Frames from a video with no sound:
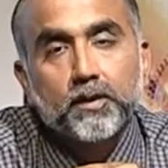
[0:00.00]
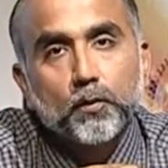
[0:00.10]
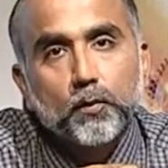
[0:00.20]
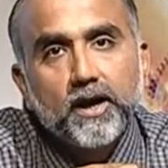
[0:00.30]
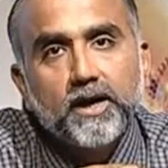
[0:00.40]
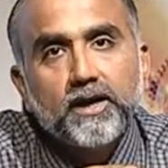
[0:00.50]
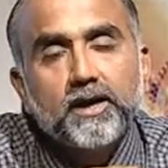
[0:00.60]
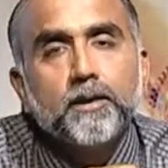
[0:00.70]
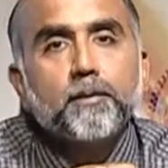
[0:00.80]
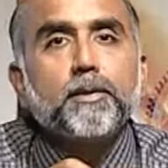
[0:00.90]
Why?
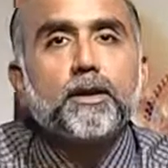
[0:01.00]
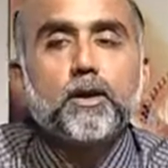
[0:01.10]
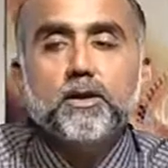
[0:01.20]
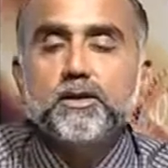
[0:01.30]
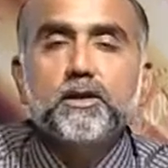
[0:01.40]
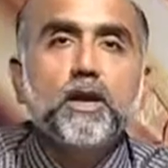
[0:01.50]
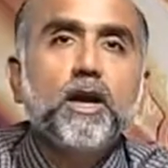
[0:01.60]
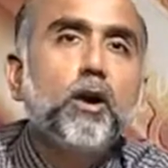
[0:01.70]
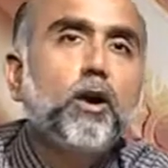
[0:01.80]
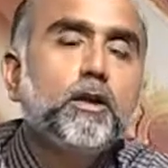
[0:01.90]
Because
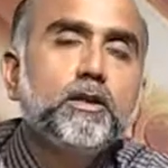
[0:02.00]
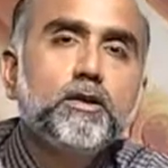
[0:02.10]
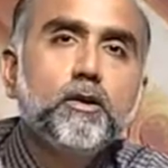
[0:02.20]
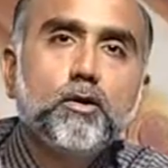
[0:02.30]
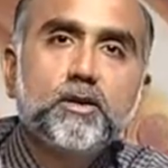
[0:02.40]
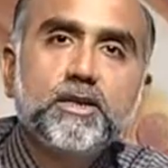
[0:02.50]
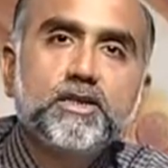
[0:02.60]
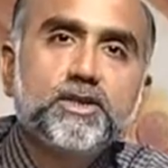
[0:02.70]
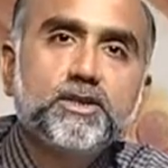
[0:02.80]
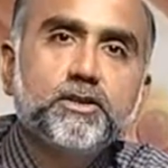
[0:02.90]
all the
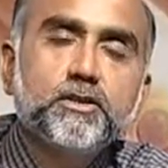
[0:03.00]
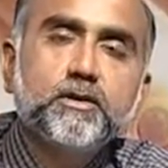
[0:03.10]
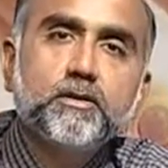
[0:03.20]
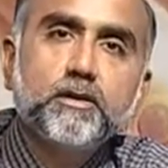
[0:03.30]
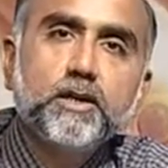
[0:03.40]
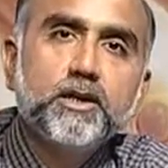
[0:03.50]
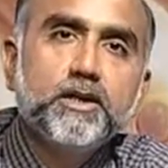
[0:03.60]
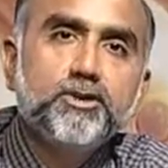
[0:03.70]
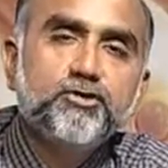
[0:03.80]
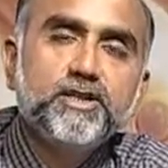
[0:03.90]
organizations,
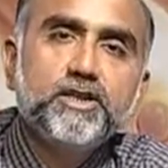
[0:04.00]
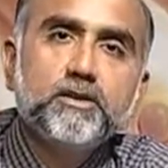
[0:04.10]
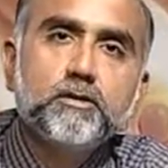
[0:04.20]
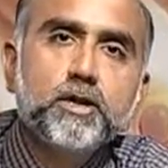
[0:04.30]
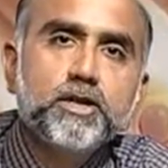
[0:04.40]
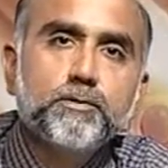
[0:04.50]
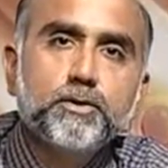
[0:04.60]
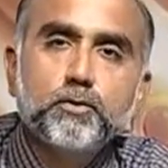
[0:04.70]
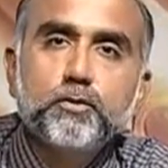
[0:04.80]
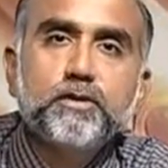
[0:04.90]
industries,
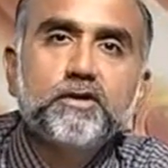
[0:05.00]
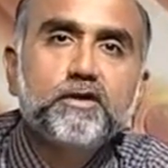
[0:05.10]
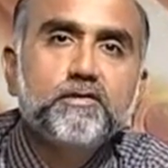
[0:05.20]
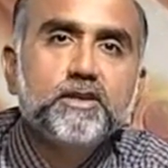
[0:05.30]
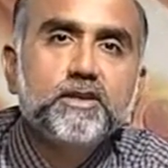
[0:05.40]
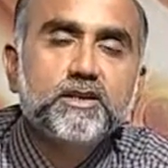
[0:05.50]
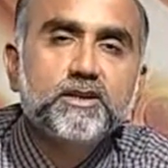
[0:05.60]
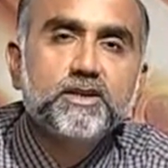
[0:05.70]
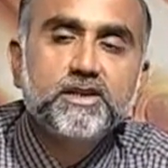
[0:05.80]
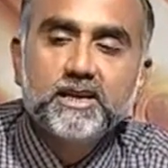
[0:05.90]
entrepreneurs, service
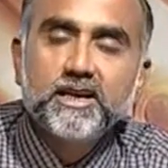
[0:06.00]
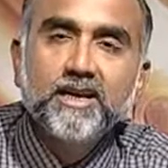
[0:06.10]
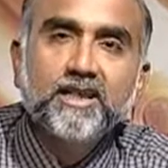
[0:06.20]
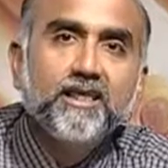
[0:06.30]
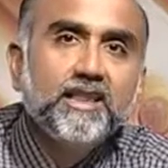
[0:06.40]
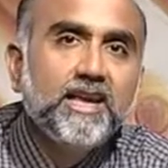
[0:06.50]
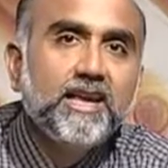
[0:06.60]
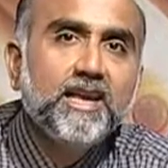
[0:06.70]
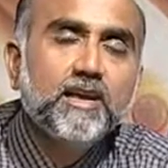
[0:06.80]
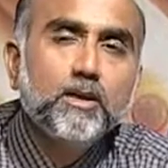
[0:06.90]
industries,
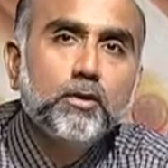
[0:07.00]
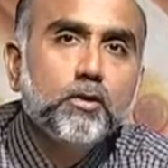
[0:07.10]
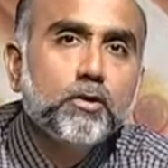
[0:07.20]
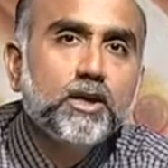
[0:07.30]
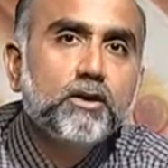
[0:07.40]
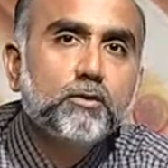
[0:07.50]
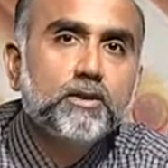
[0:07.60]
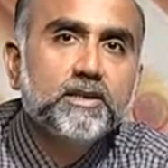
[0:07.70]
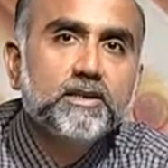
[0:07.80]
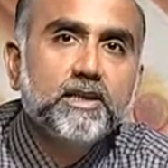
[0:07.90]
they look into
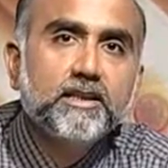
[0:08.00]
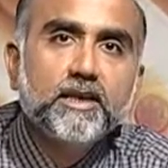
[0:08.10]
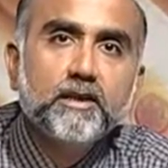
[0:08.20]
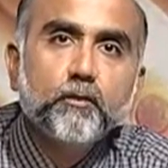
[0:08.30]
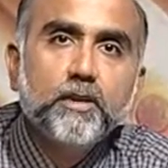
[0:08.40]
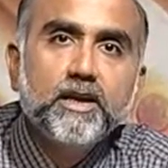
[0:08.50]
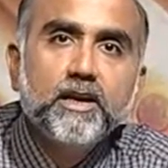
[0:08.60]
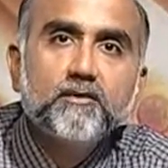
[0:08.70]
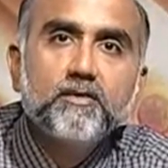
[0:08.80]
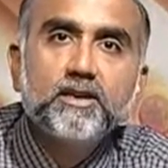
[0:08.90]
this thing that
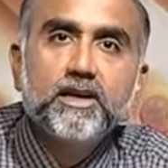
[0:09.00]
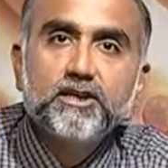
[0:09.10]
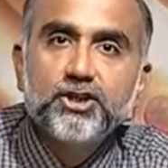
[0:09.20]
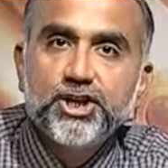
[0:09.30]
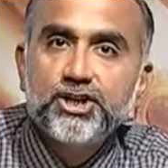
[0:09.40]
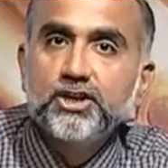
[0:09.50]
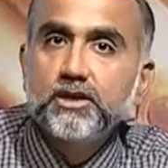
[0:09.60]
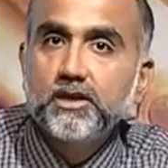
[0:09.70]
whenever that change